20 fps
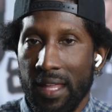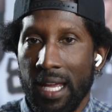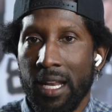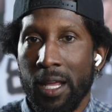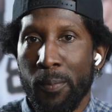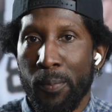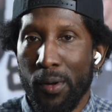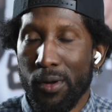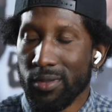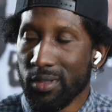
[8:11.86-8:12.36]
then he's
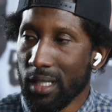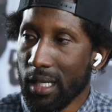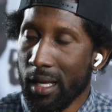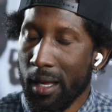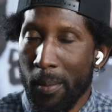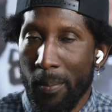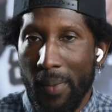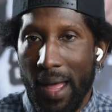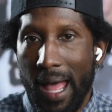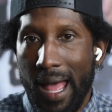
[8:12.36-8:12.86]
supposed to
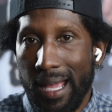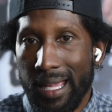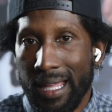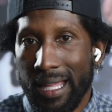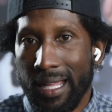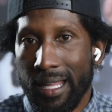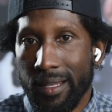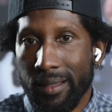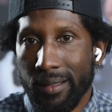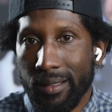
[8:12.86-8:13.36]
come back
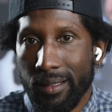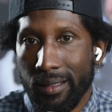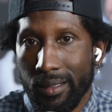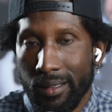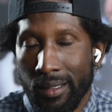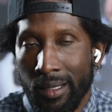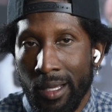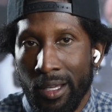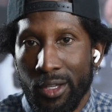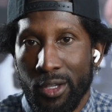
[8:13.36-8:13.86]
and
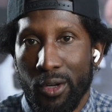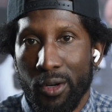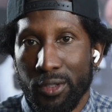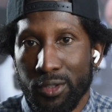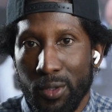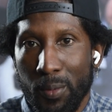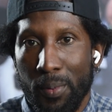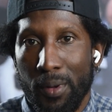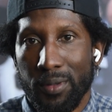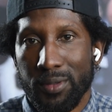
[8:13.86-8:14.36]
you're
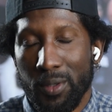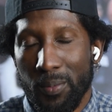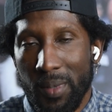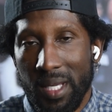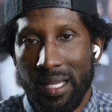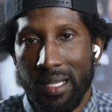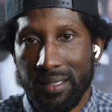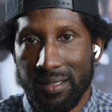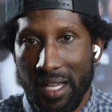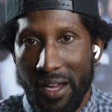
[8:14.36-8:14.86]
supposed to be
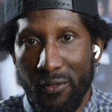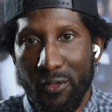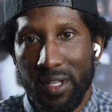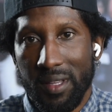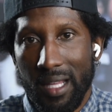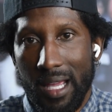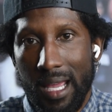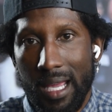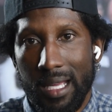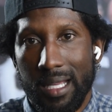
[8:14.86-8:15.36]
his
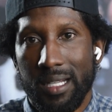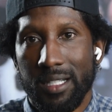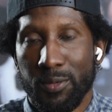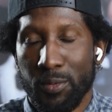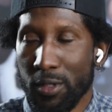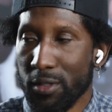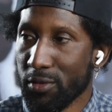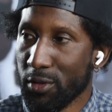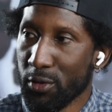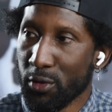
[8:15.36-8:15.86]
everything and he's
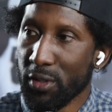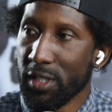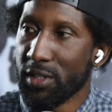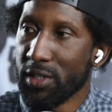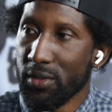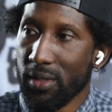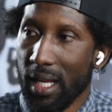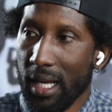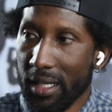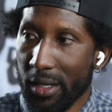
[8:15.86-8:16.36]
supposed to treat
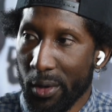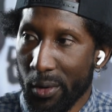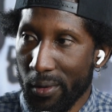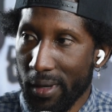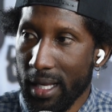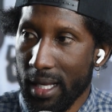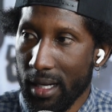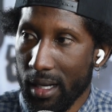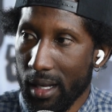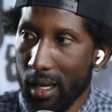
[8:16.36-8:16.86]
you like a
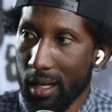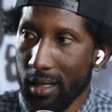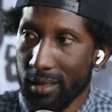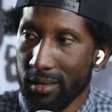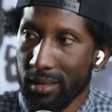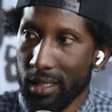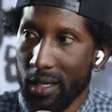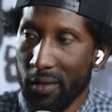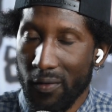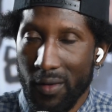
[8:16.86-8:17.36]
queen and all this
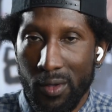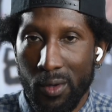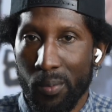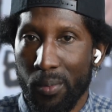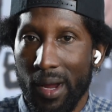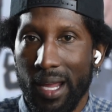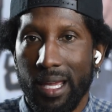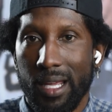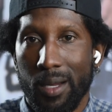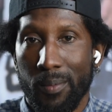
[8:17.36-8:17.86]
stuff, and you
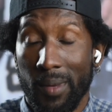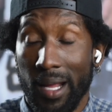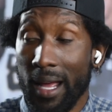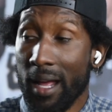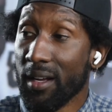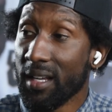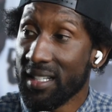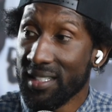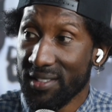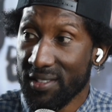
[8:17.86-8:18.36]
breaking him
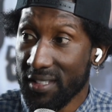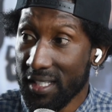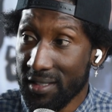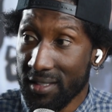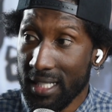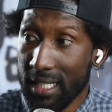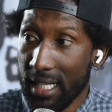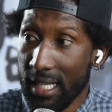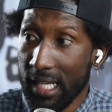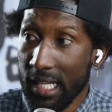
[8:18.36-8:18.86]
down
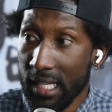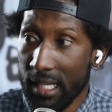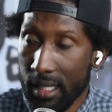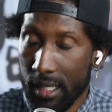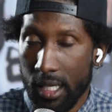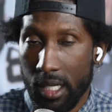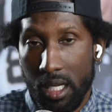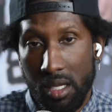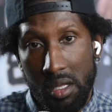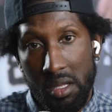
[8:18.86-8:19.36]
consistently
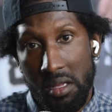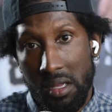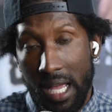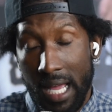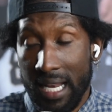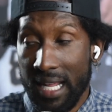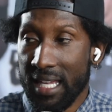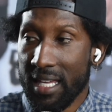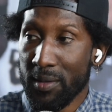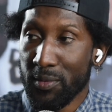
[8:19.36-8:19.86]

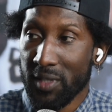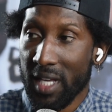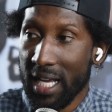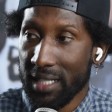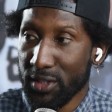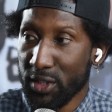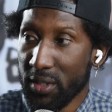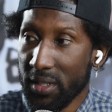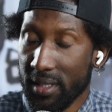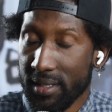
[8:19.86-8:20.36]
and he keeps
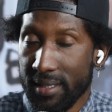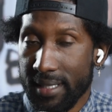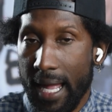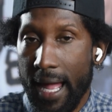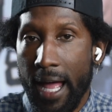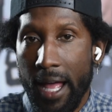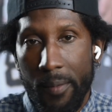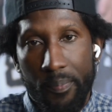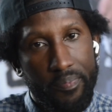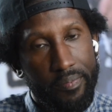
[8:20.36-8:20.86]
asking you to
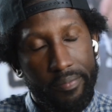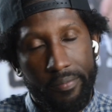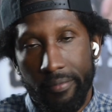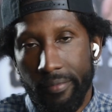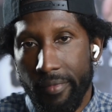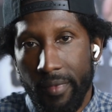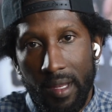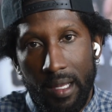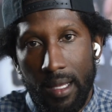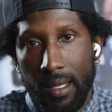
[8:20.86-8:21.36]
stop.
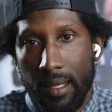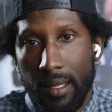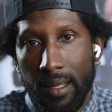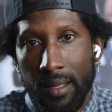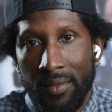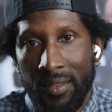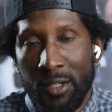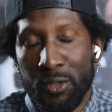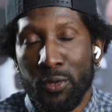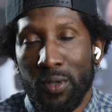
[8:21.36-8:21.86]

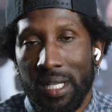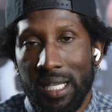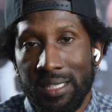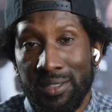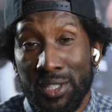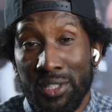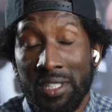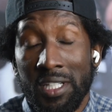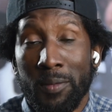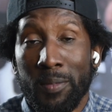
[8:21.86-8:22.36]
This
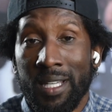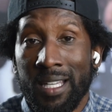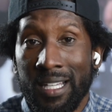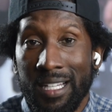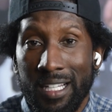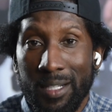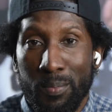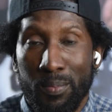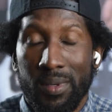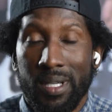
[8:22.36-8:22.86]
relationship
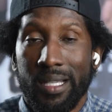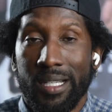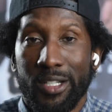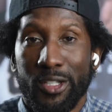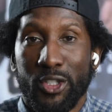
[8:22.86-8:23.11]
could be